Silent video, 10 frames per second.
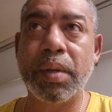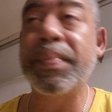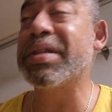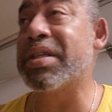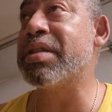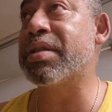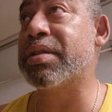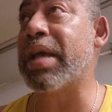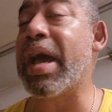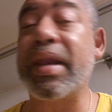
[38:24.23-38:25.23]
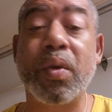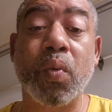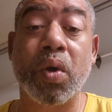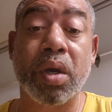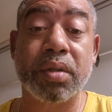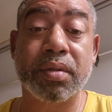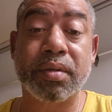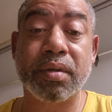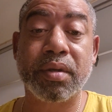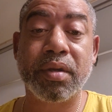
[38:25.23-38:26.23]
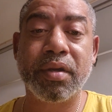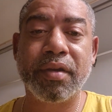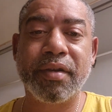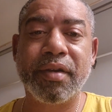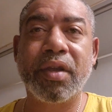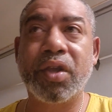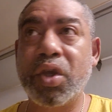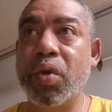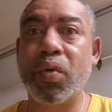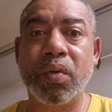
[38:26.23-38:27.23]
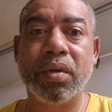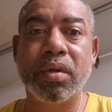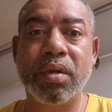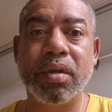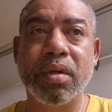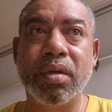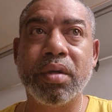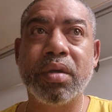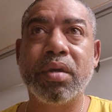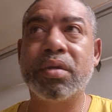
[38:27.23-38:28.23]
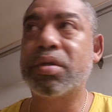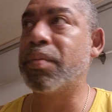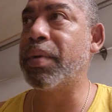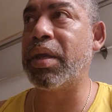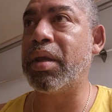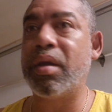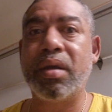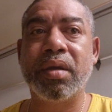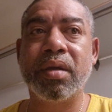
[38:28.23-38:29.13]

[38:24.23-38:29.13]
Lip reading: But see, society wants you to be